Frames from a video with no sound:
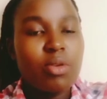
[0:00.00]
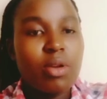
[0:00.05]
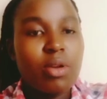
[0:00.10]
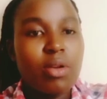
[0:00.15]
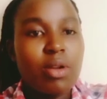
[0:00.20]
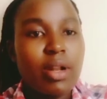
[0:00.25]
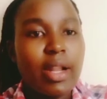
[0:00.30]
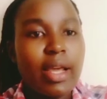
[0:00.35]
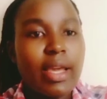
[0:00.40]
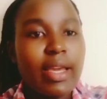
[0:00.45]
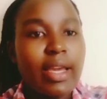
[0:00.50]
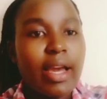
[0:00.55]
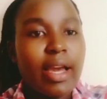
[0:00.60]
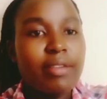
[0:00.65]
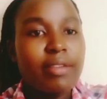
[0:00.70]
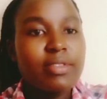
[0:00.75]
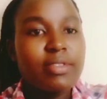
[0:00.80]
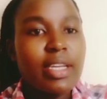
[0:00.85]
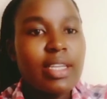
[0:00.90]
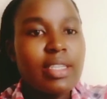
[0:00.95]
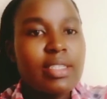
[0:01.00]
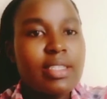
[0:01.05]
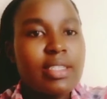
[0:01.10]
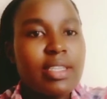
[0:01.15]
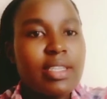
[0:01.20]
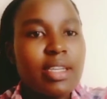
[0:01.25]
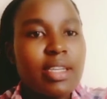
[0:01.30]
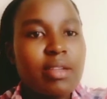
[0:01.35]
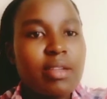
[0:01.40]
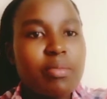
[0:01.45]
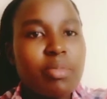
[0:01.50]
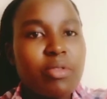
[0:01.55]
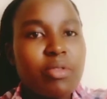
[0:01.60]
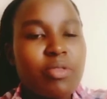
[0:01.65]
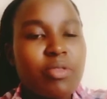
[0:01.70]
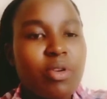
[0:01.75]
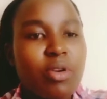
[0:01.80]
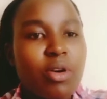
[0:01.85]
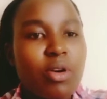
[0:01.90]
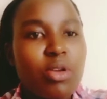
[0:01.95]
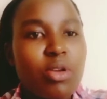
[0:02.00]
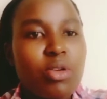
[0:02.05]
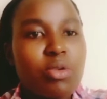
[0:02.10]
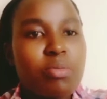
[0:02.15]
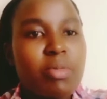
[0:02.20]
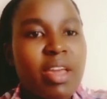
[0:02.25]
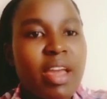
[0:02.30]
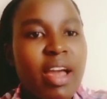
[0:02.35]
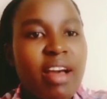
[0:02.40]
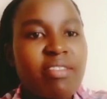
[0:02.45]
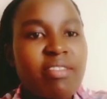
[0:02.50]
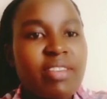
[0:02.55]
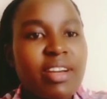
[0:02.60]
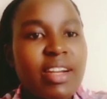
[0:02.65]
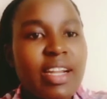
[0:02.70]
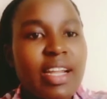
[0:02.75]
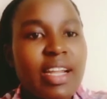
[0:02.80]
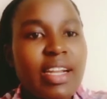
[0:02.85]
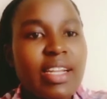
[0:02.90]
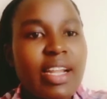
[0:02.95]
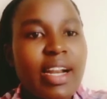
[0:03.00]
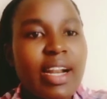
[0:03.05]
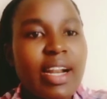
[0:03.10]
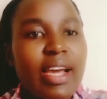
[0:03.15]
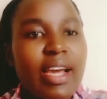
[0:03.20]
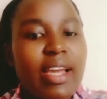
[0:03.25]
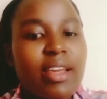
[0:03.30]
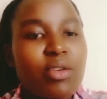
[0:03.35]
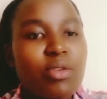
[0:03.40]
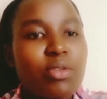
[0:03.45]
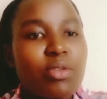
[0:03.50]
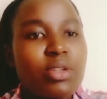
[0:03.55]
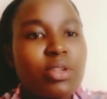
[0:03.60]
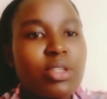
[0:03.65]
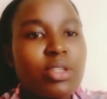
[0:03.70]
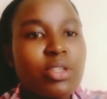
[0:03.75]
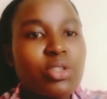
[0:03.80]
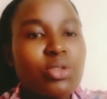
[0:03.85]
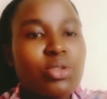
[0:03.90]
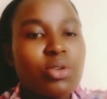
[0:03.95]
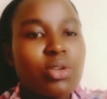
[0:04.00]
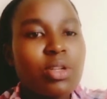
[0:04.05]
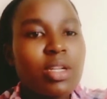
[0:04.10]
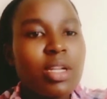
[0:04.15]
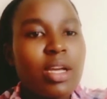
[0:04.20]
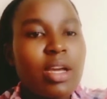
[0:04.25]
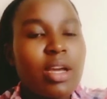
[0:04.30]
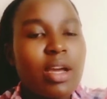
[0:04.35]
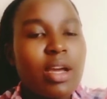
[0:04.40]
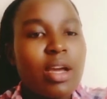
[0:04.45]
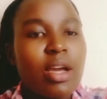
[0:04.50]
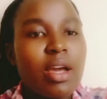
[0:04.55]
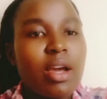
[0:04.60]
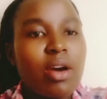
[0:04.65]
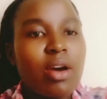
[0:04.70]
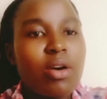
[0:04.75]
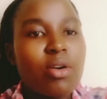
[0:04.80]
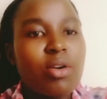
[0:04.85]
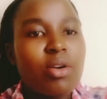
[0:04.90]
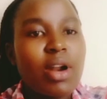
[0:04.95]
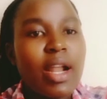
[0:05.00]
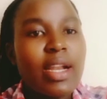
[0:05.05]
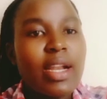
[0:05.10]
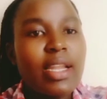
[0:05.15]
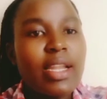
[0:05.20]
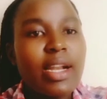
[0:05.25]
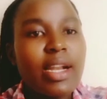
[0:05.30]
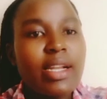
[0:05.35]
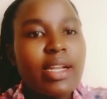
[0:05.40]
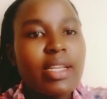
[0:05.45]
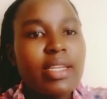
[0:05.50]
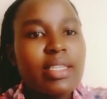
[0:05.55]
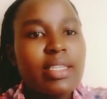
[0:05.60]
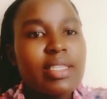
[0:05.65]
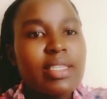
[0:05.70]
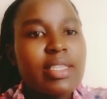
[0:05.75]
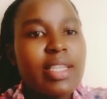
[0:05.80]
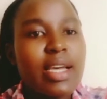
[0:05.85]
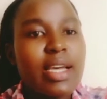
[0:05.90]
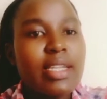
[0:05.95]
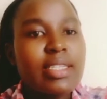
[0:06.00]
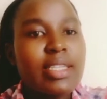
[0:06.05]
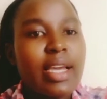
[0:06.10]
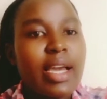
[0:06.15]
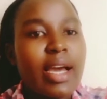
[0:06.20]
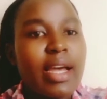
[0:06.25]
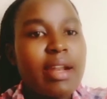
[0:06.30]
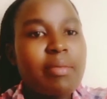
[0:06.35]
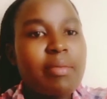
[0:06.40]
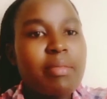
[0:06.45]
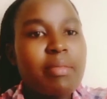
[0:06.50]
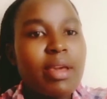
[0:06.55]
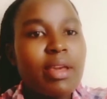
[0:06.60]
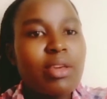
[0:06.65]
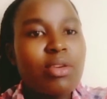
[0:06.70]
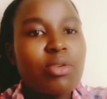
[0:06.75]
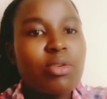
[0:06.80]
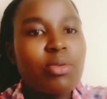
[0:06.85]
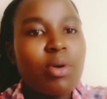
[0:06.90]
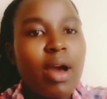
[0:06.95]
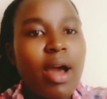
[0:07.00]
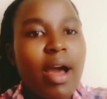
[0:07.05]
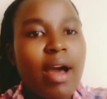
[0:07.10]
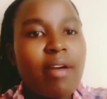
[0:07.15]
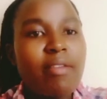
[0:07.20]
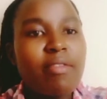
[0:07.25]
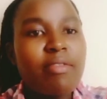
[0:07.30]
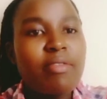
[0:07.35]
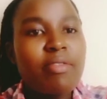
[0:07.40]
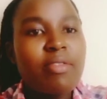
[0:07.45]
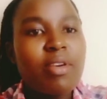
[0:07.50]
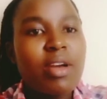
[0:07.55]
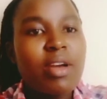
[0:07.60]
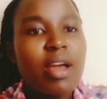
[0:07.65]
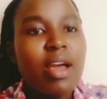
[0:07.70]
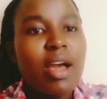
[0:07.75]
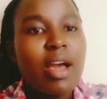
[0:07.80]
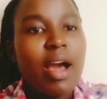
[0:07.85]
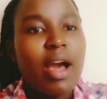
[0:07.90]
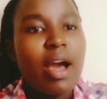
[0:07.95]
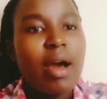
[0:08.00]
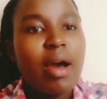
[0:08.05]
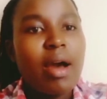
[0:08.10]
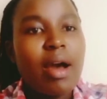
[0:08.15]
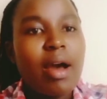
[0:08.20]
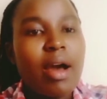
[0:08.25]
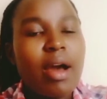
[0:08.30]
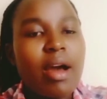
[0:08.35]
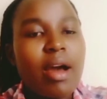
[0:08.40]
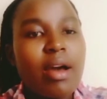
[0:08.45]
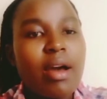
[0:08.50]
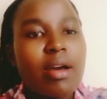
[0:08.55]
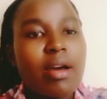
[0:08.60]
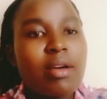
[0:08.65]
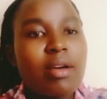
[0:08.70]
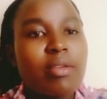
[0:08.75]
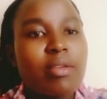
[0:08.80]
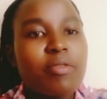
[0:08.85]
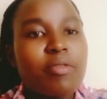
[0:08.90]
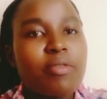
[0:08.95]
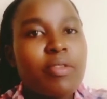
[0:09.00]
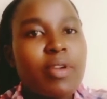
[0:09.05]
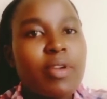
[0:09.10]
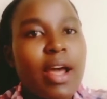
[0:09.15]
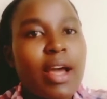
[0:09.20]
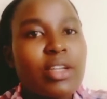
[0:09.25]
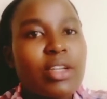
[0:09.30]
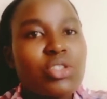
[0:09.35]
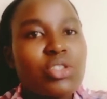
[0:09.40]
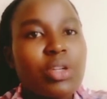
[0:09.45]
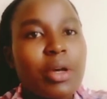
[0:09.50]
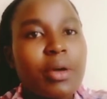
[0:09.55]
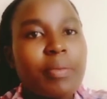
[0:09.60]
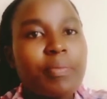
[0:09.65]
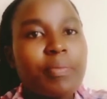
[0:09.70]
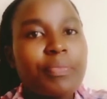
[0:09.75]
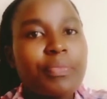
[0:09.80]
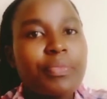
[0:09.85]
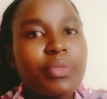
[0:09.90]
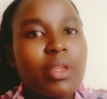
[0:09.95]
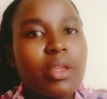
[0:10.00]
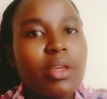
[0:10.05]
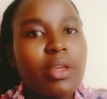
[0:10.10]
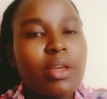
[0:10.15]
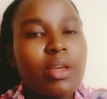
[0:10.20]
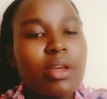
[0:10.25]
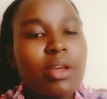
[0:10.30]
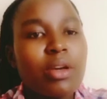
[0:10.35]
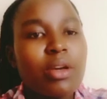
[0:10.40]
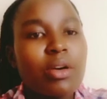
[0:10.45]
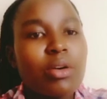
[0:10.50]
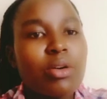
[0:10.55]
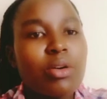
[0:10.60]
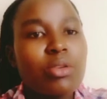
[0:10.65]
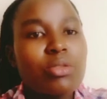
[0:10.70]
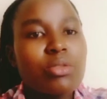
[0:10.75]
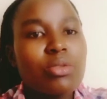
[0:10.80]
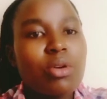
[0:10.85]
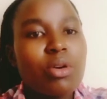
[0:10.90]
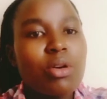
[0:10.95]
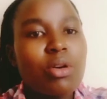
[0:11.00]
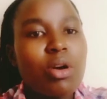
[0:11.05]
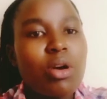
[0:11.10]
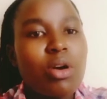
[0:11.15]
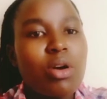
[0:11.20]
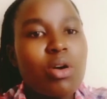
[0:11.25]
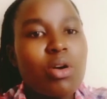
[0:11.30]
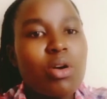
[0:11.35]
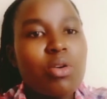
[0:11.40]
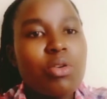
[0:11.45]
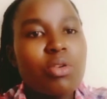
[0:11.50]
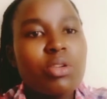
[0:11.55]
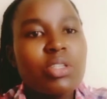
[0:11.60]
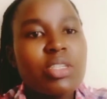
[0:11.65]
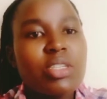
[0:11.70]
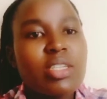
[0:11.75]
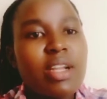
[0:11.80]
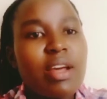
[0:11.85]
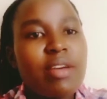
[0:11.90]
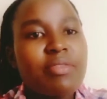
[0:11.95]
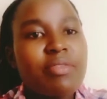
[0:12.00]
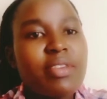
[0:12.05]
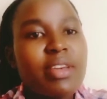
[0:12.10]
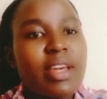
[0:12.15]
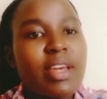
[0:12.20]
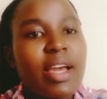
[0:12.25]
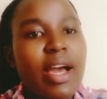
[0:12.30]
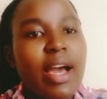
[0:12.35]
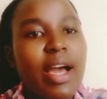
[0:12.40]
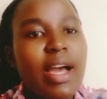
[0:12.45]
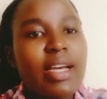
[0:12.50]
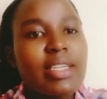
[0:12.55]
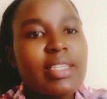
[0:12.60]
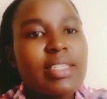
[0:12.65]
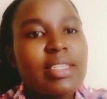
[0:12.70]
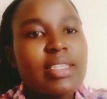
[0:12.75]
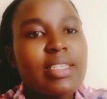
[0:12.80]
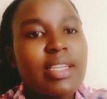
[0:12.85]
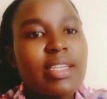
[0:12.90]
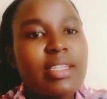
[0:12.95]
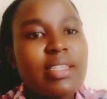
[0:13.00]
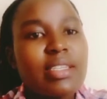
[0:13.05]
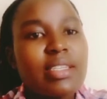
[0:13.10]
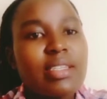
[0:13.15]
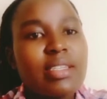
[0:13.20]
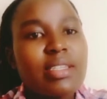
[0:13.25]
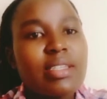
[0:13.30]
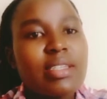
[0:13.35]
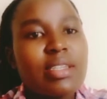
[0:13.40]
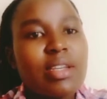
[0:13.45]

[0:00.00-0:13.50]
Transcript: Like I've just said before, you may have an underlying condition or an illness that can make you have a fracture. Also, road traffic accident.